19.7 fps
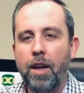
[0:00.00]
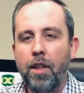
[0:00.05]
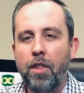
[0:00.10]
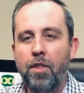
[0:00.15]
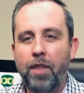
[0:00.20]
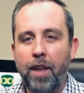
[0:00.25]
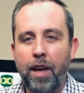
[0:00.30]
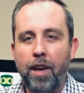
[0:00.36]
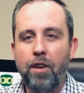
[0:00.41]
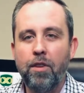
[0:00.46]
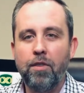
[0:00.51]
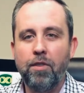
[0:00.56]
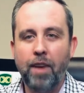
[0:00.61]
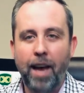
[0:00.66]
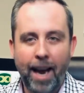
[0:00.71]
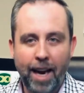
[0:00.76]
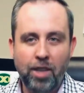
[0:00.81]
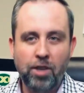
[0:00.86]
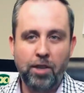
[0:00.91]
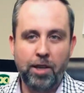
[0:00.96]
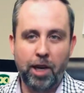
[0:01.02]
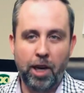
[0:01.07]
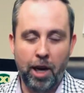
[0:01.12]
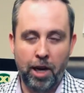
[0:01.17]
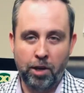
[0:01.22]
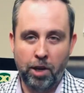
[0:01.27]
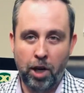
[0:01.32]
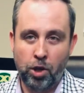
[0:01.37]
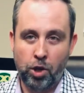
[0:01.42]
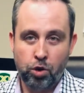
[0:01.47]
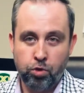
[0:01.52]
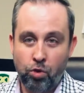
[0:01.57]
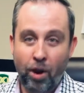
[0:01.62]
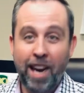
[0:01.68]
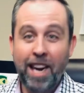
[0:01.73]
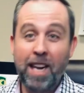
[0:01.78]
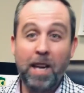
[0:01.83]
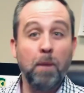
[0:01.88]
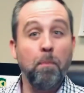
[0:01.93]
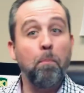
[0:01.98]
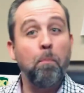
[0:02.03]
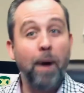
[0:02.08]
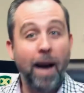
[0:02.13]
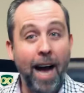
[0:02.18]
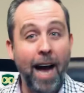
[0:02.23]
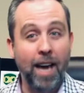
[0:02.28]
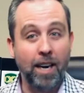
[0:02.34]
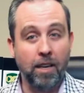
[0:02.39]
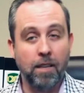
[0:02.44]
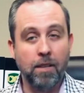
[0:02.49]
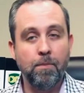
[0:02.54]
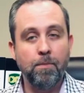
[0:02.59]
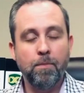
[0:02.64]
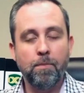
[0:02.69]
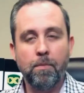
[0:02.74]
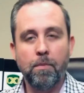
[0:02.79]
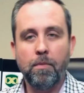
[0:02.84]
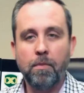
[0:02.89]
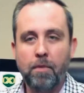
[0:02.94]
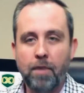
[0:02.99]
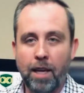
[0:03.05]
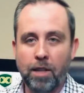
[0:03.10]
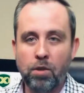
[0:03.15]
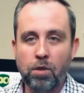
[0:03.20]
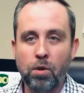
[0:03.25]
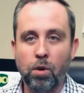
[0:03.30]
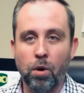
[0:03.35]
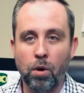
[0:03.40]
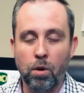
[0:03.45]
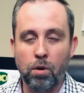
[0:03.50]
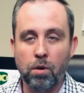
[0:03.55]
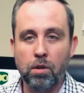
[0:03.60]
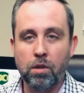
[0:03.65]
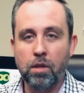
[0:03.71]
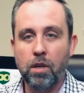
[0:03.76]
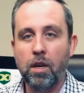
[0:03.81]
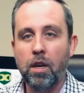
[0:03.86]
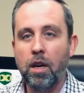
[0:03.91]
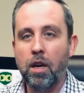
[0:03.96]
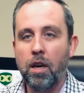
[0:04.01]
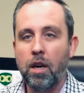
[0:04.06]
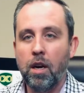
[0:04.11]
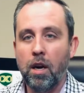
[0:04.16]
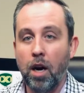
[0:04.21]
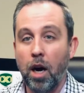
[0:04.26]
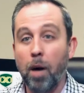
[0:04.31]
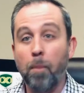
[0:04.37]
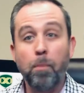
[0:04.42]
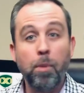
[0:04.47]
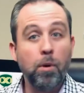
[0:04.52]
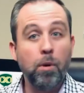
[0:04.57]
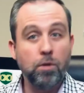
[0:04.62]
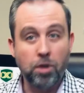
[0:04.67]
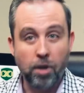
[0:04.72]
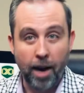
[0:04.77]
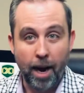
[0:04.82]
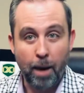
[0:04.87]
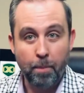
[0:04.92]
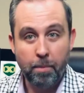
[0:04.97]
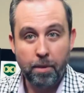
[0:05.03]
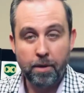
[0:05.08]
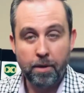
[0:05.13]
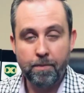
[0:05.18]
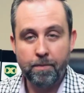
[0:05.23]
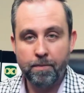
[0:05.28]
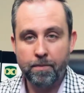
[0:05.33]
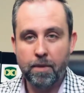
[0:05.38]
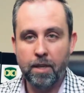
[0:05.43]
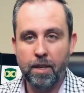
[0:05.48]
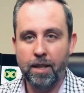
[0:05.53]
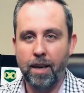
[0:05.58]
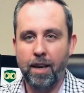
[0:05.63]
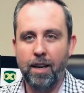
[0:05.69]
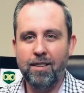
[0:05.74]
There's actually a trading pattern that's called a bull trap, okay?